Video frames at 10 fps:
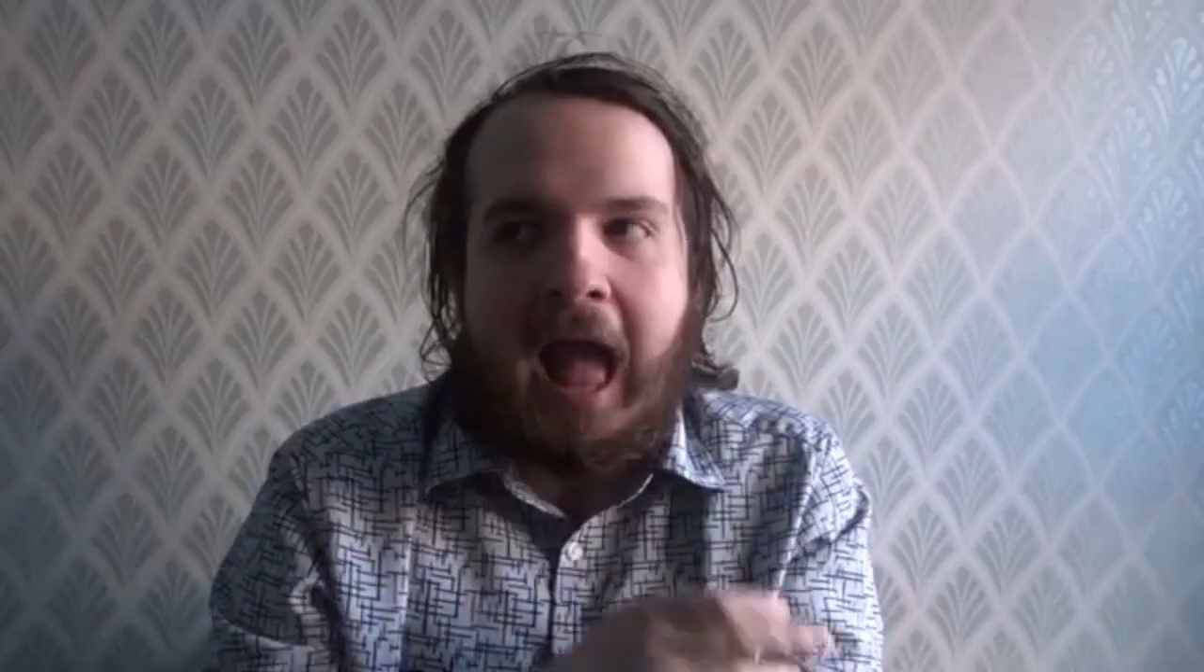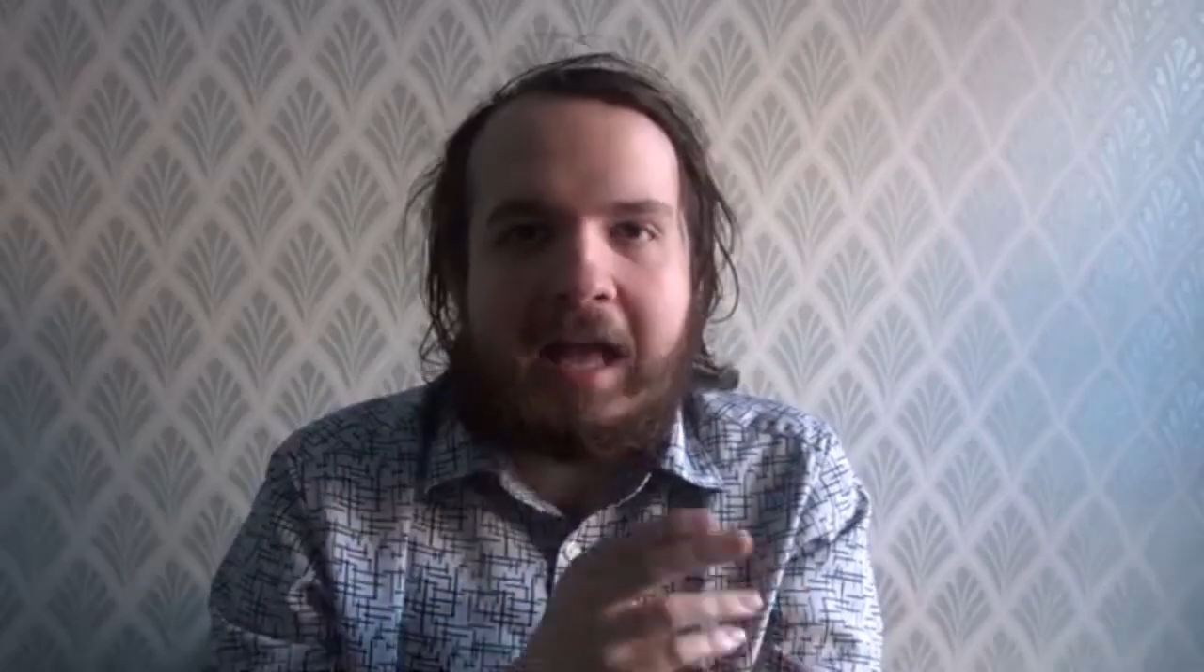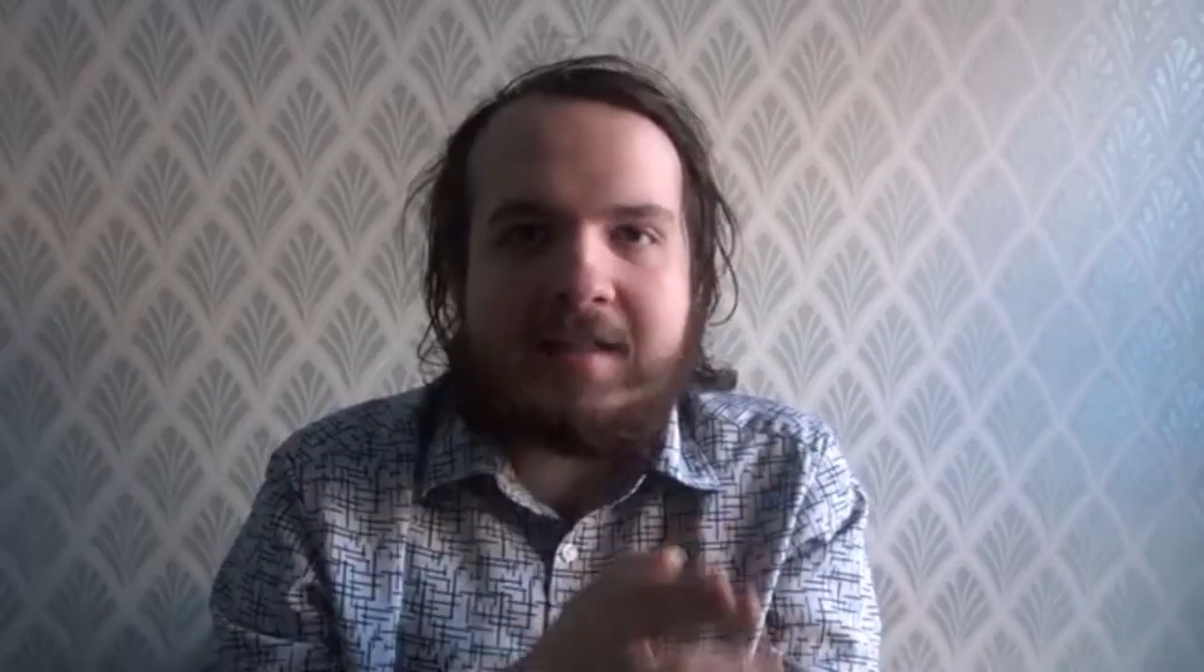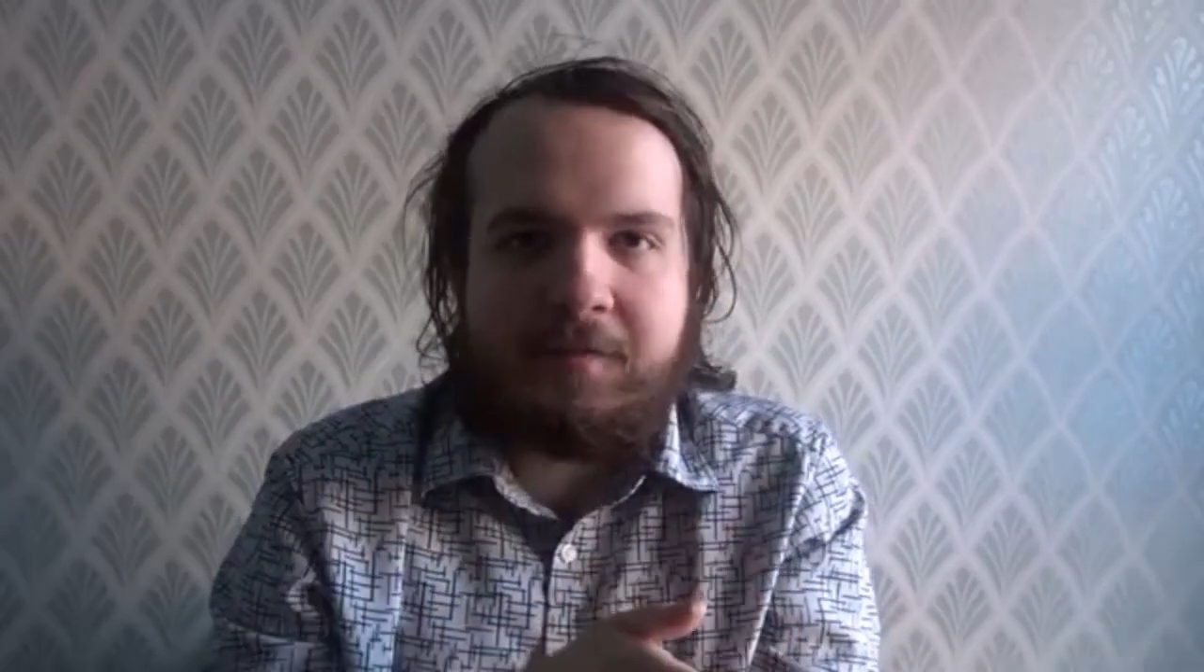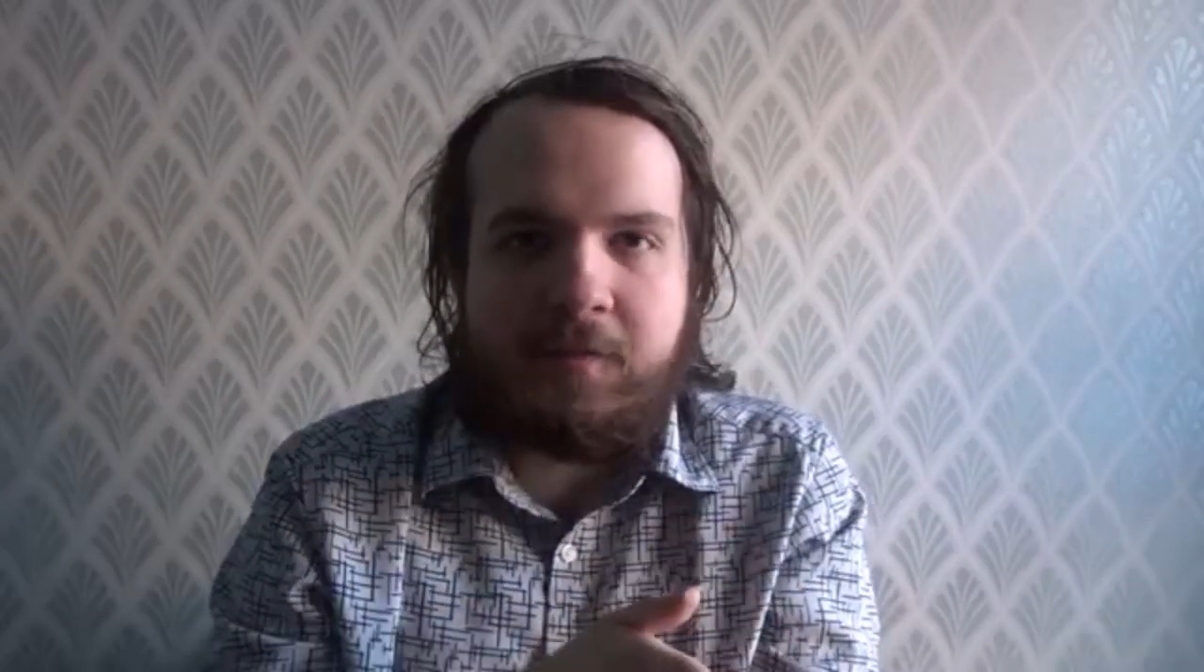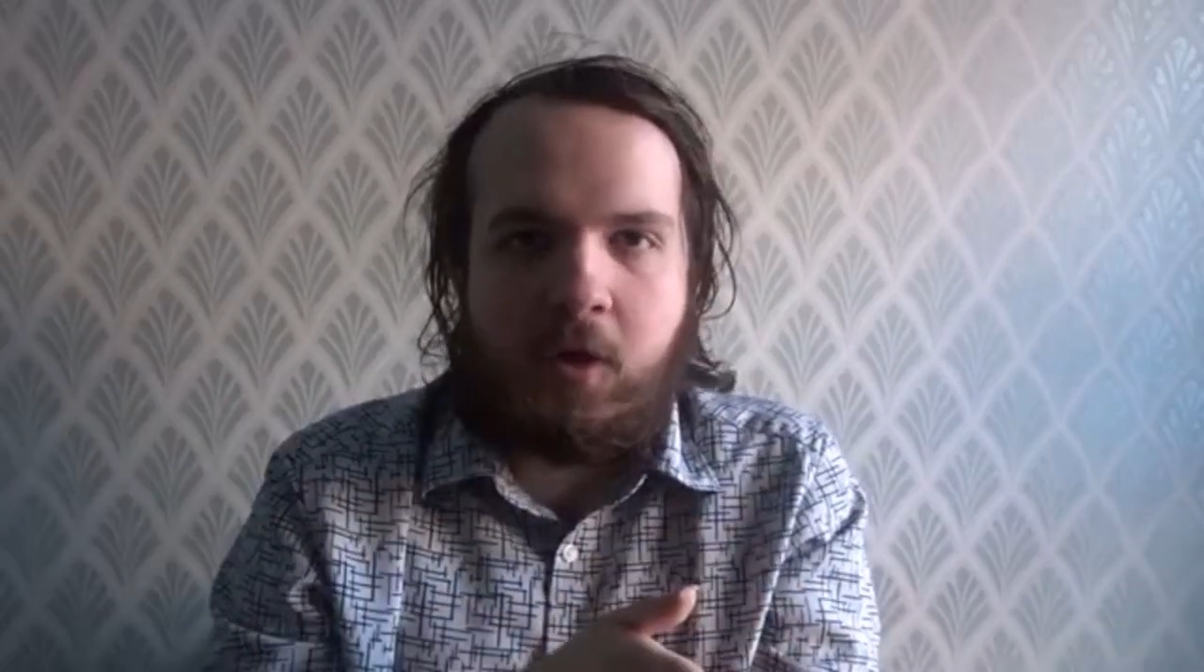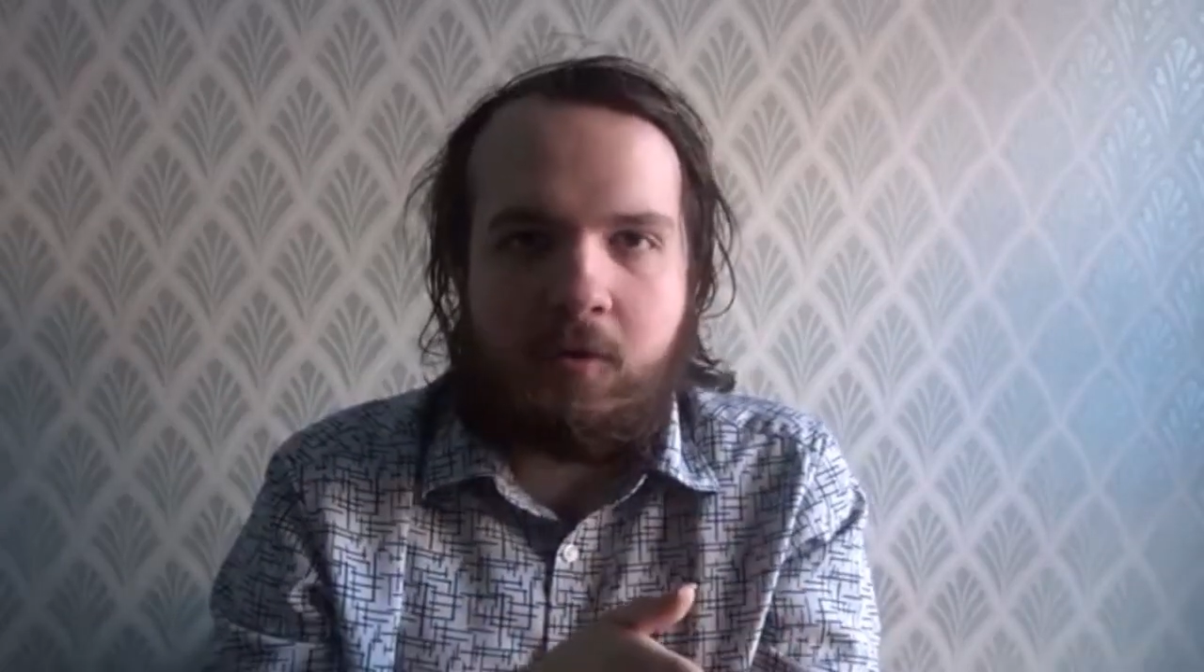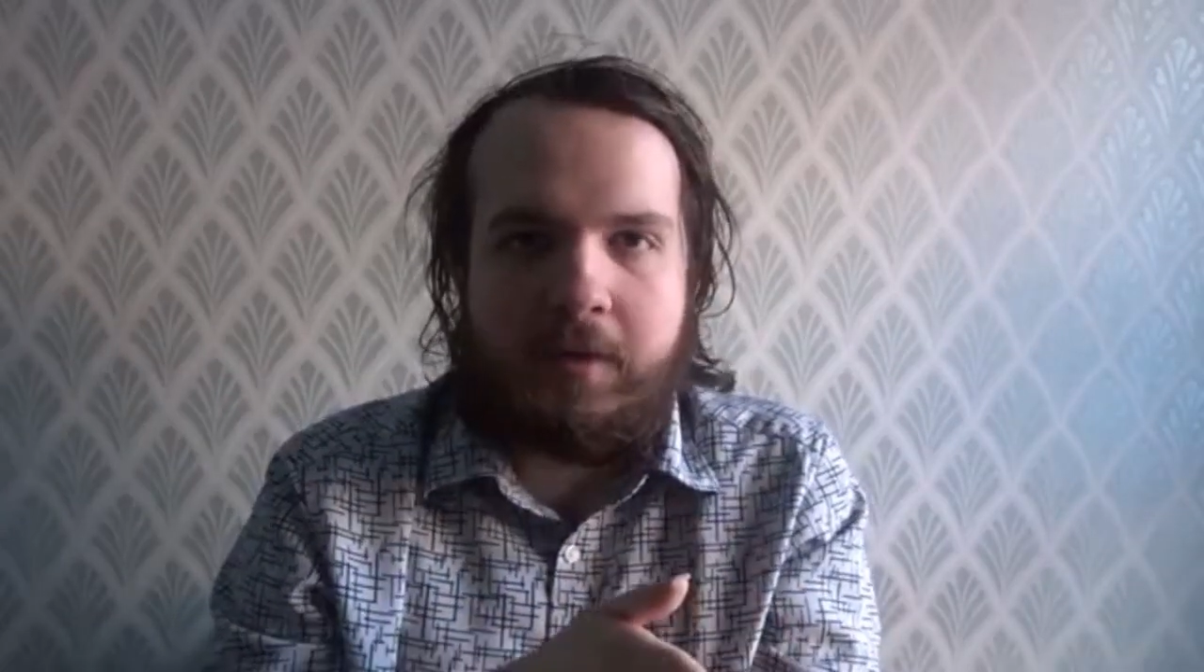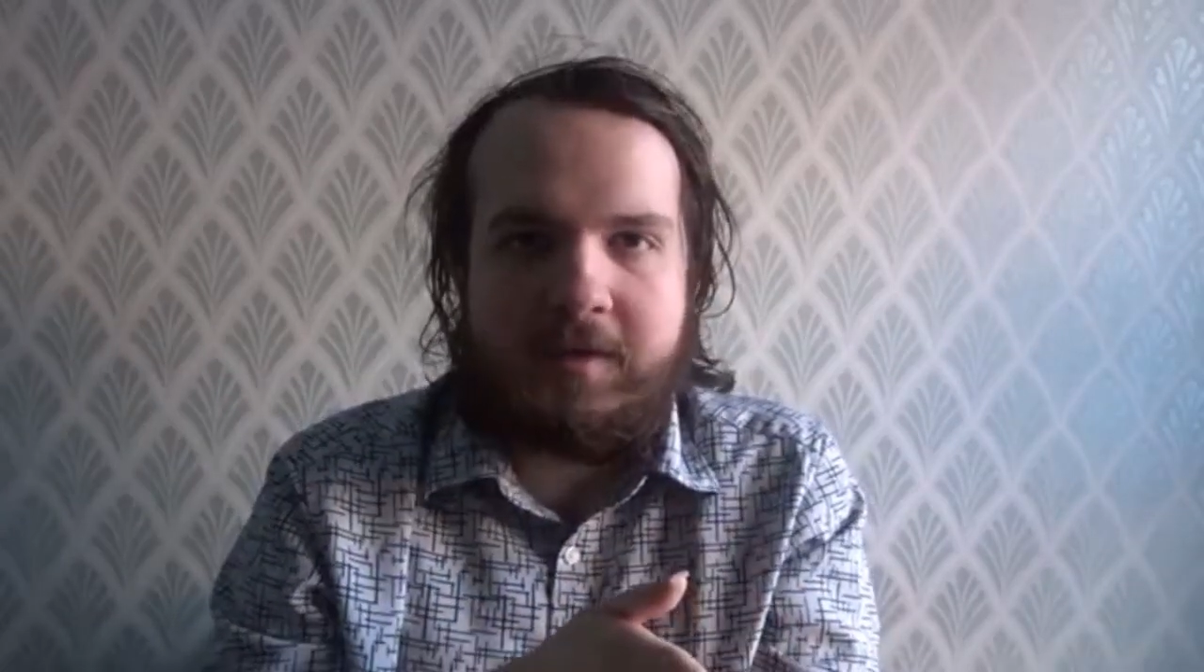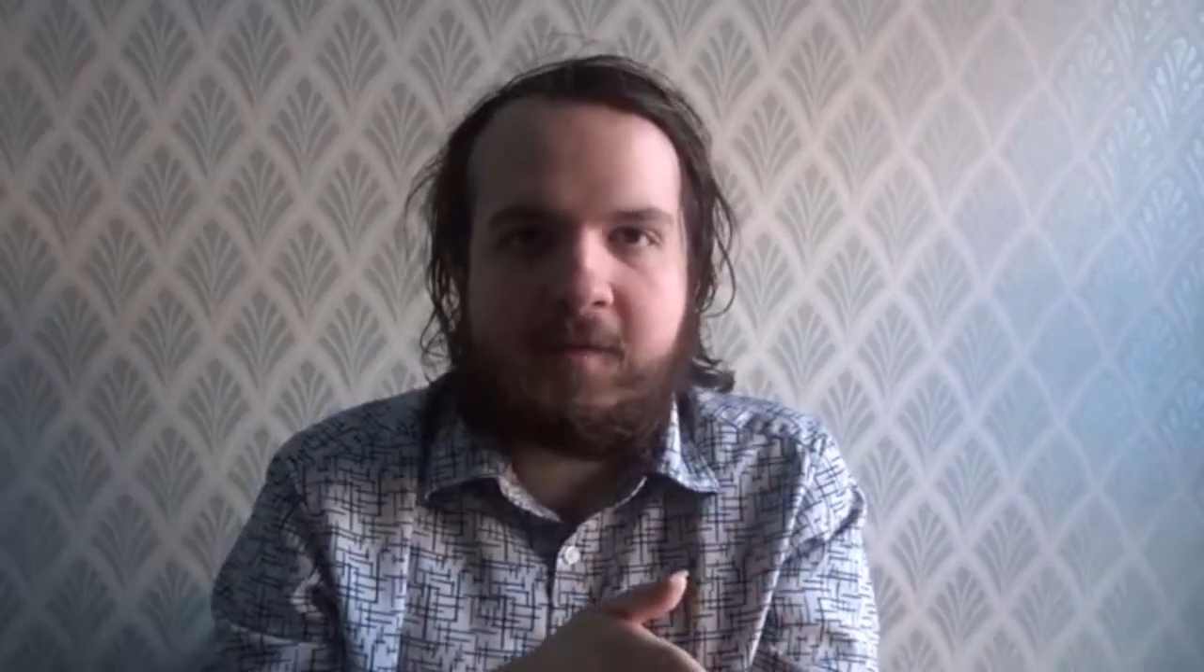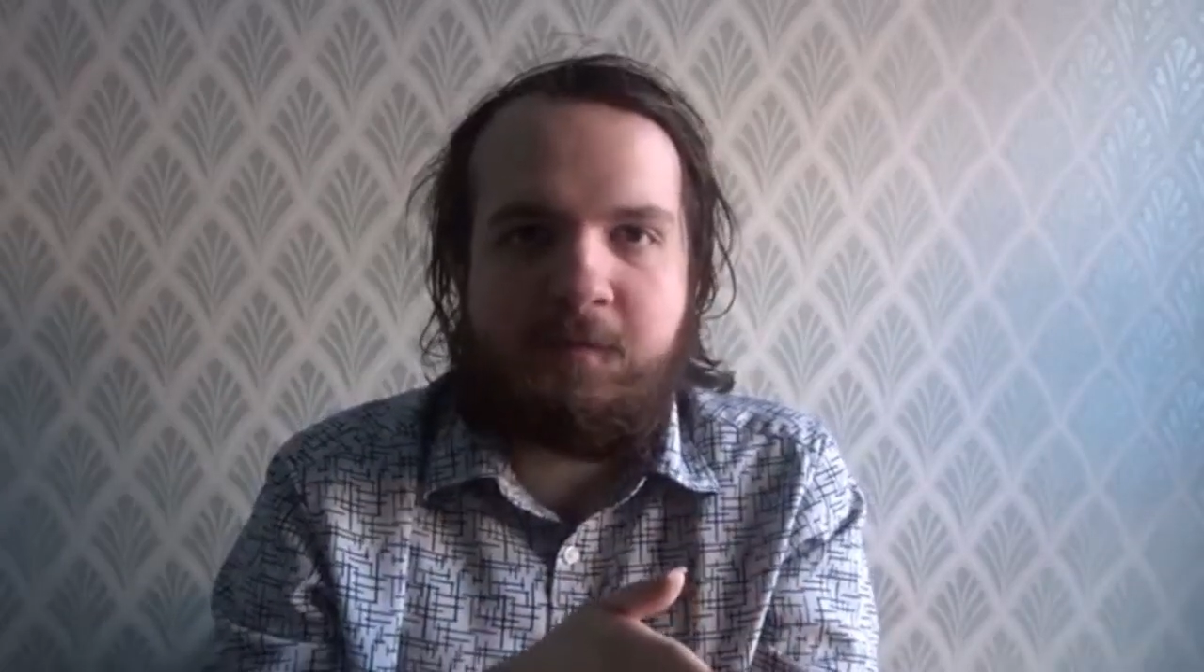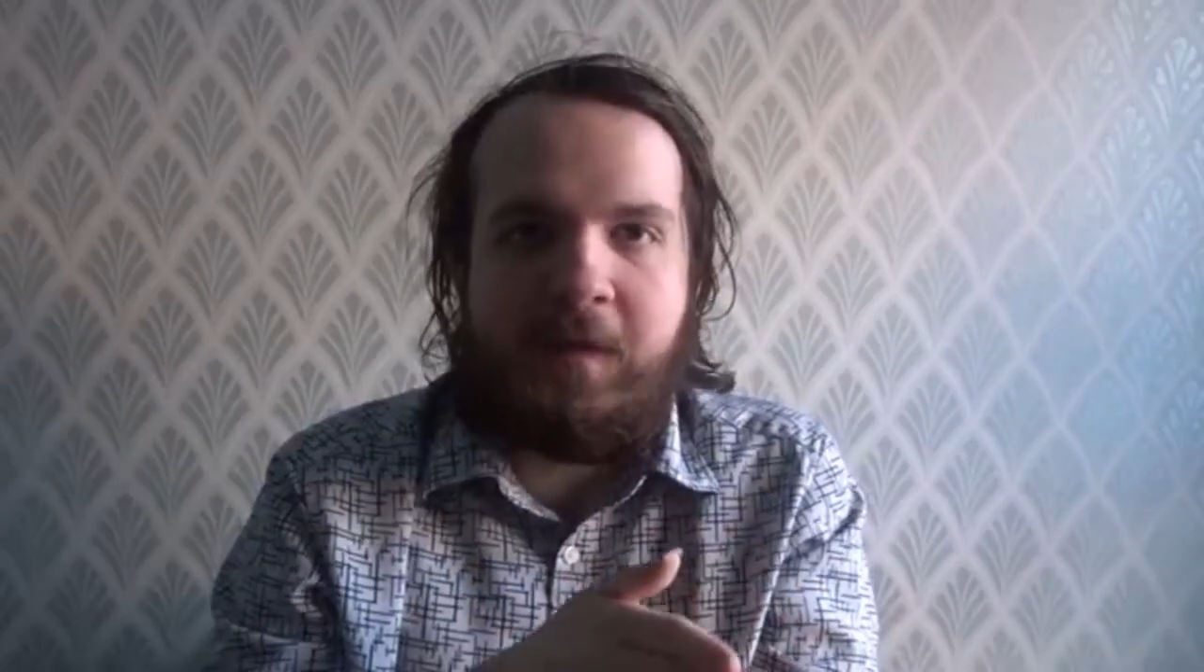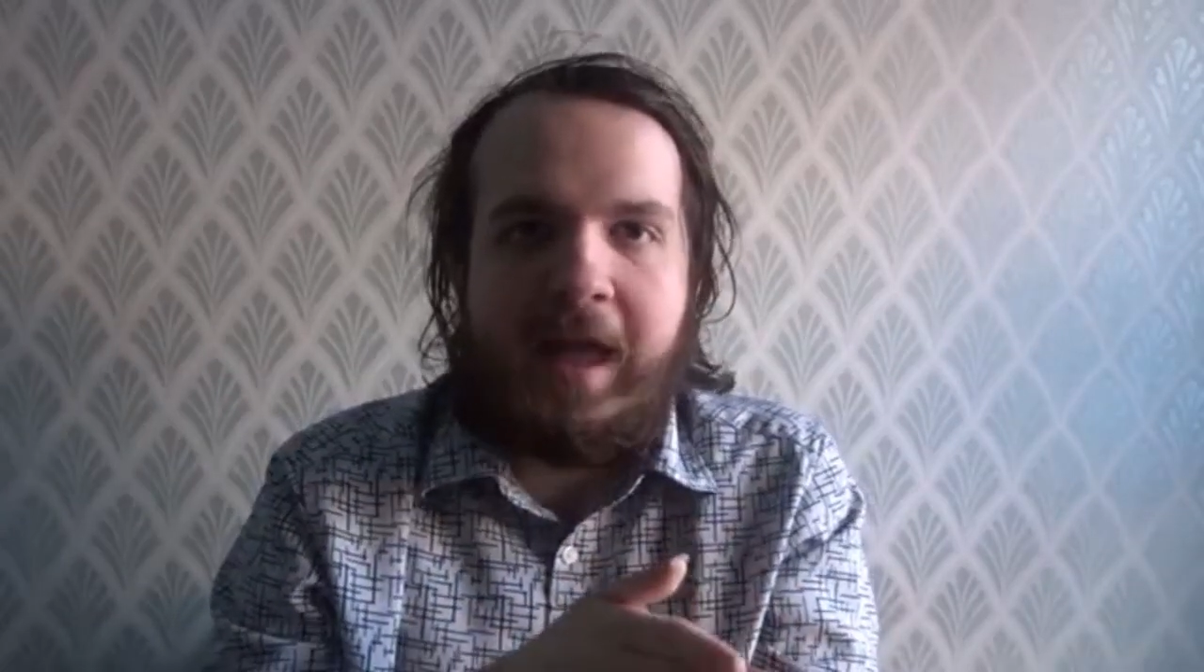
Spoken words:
As of current,